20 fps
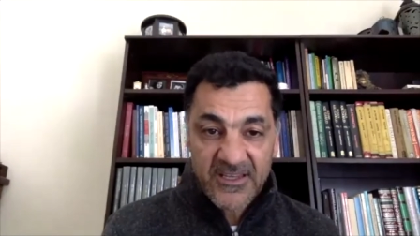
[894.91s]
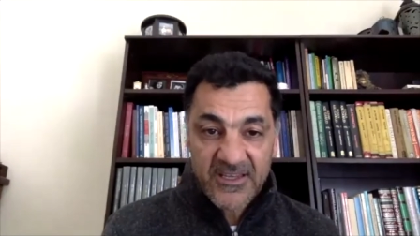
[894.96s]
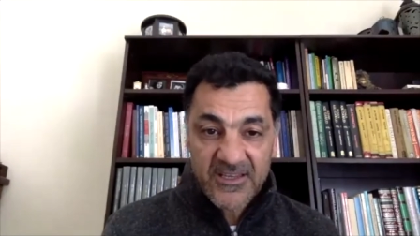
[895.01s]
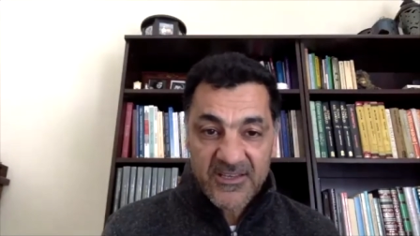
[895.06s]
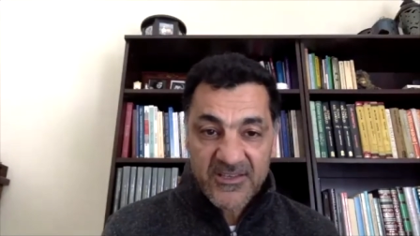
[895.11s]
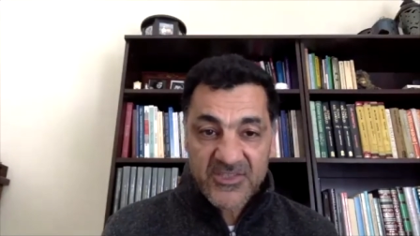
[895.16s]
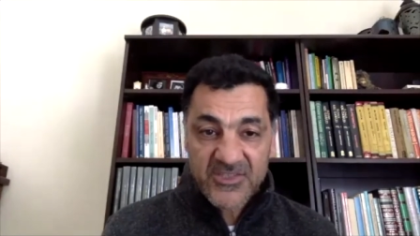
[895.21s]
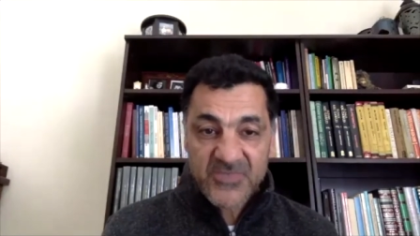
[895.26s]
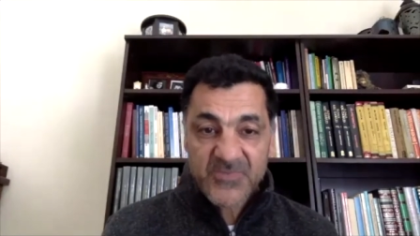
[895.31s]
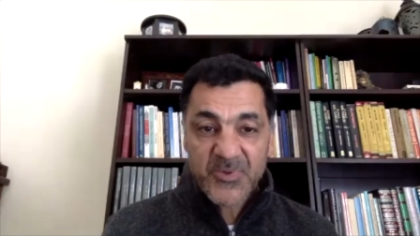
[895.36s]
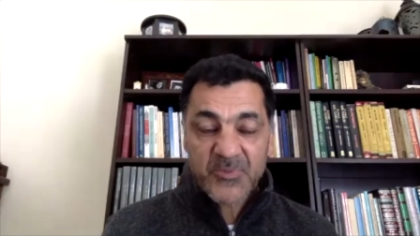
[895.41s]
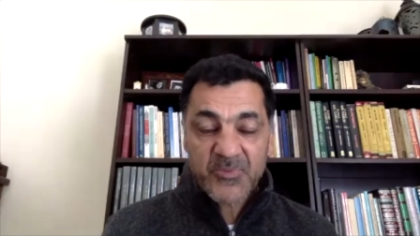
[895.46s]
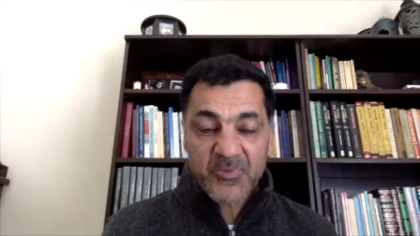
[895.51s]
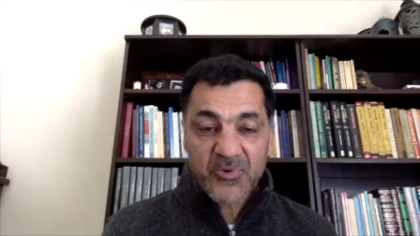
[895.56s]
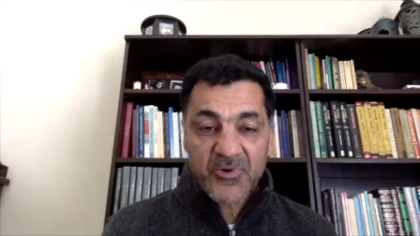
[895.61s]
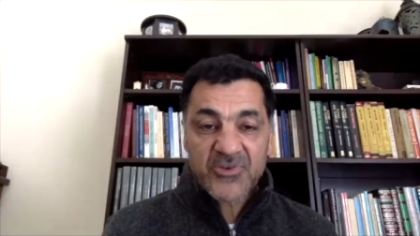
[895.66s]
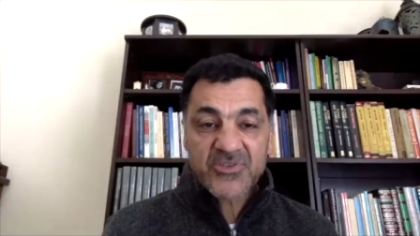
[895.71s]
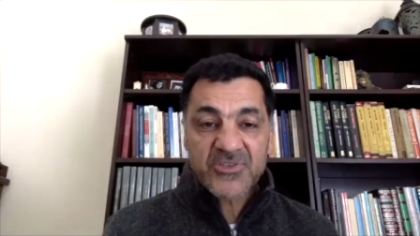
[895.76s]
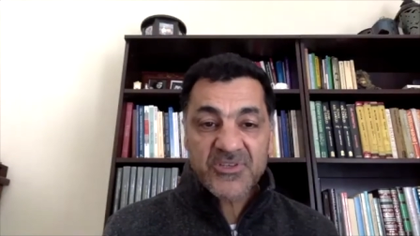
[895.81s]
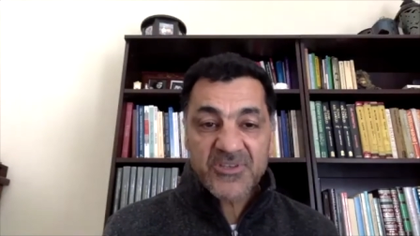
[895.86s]

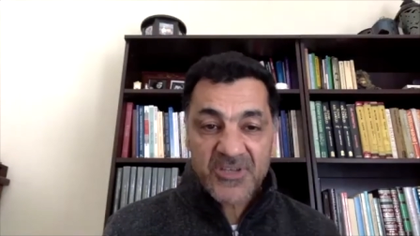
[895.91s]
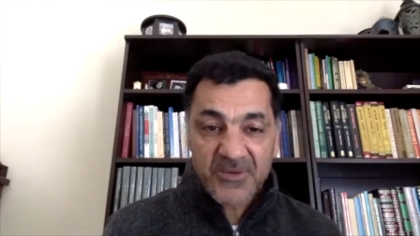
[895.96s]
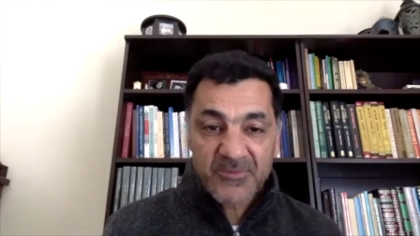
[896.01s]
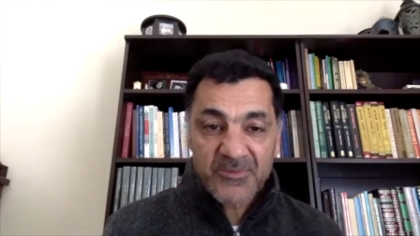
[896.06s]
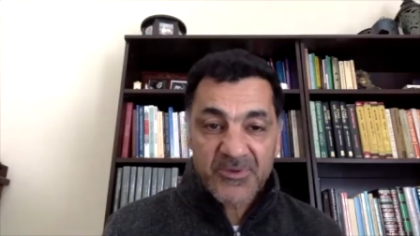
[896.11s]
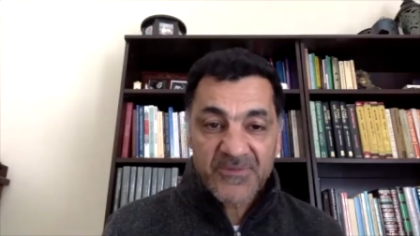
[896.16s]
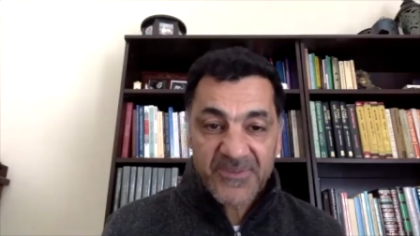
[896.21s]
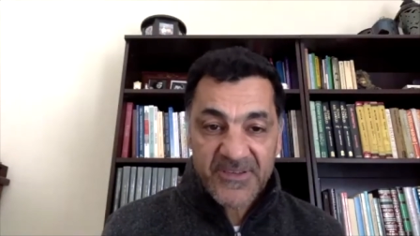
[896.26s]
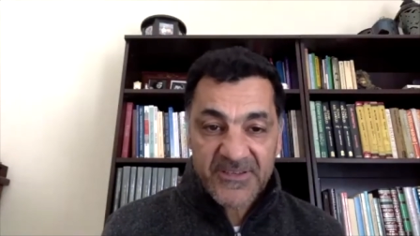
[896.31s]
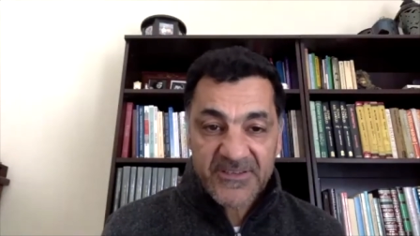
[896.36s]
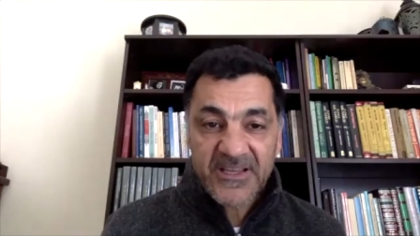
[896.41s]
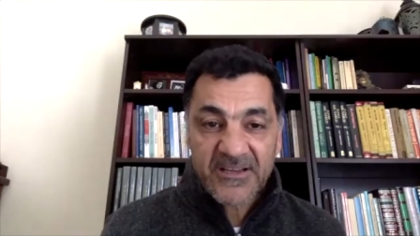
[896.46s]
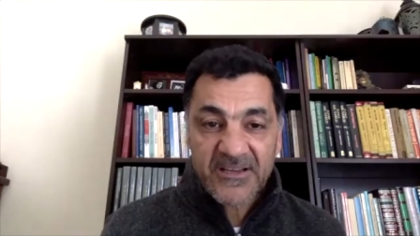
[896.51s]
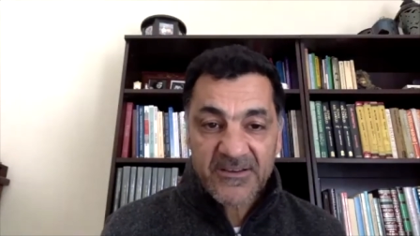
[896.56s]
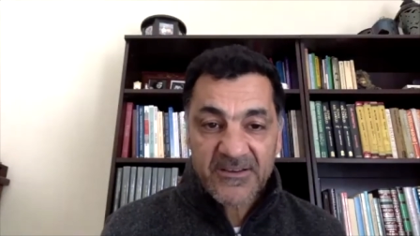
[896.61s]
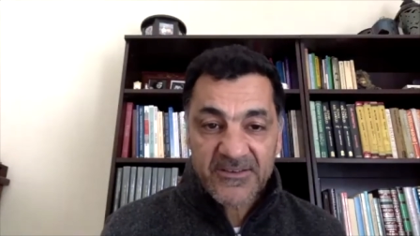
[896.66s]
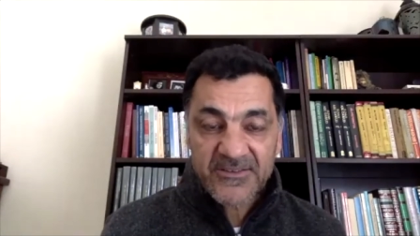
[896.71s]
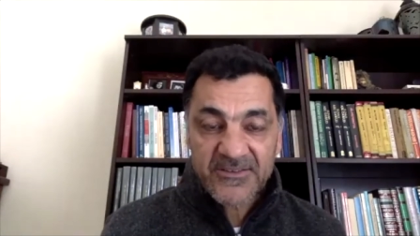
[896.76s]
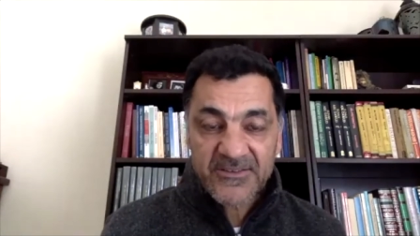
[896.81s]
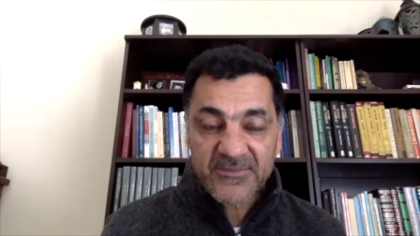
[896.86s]
disproportionate number of
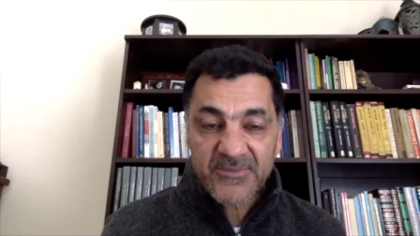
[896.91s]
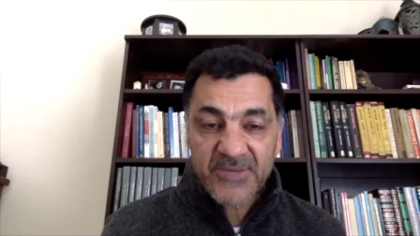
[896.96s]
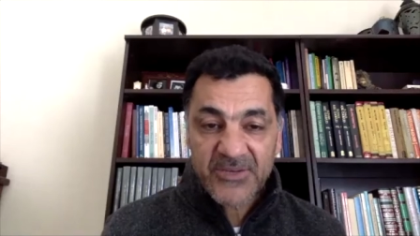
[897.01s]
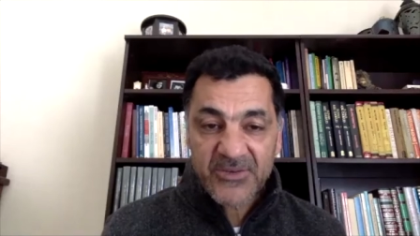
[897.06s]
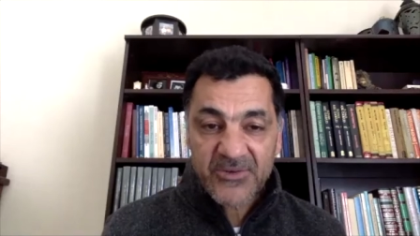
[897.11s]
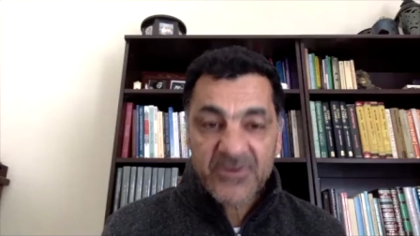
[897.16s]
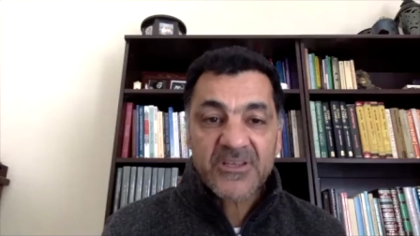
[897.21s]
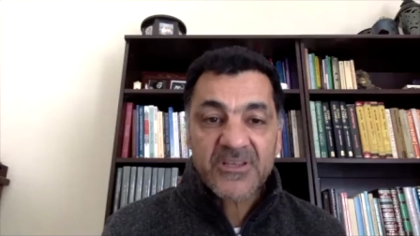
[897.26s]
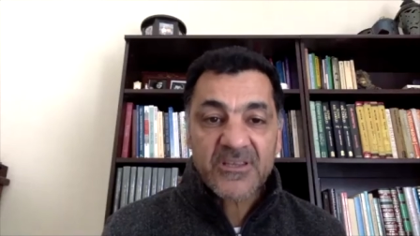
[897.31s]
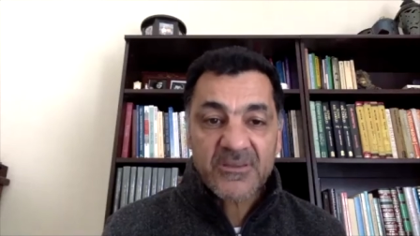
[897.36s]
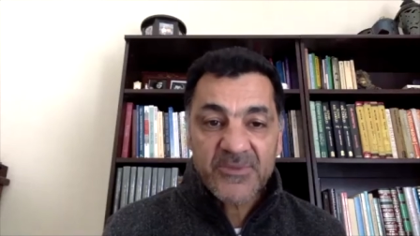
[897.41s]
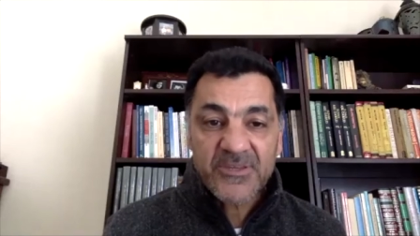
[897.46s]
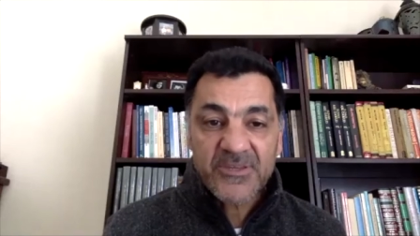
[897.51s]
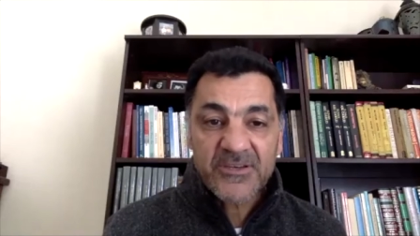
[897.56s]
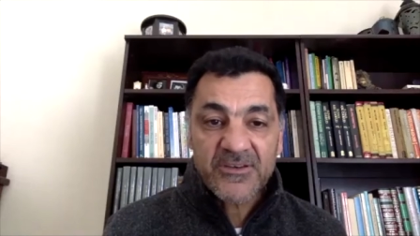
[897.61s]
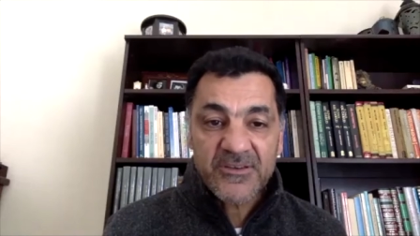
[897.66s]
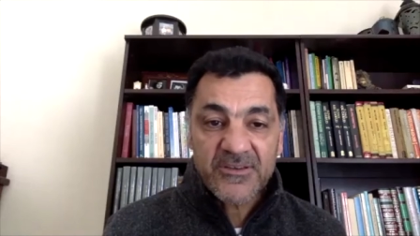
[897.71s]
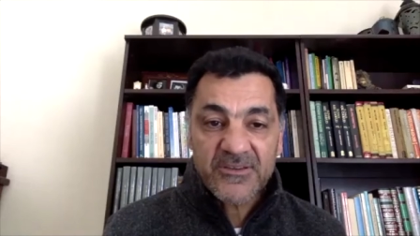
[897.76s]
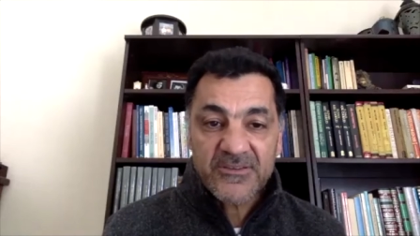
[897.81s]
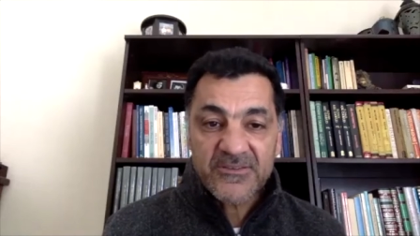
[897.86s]
fatalities in minority
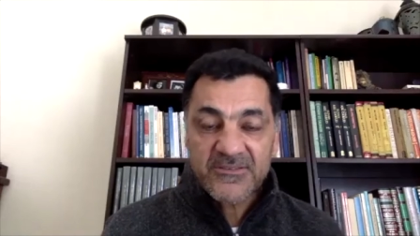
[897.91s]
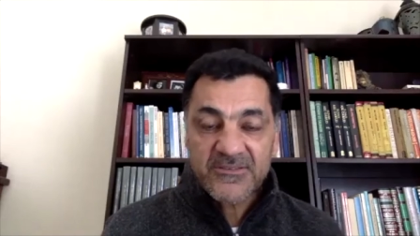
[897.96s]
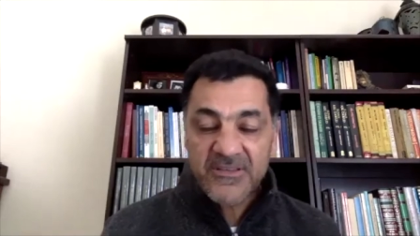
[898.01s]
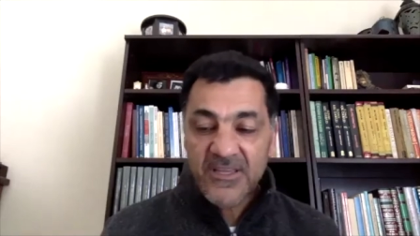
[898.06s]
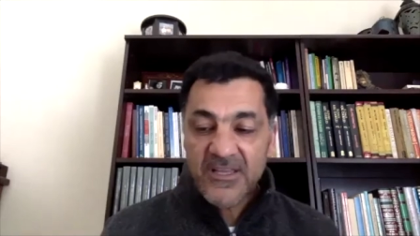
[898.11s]
communities,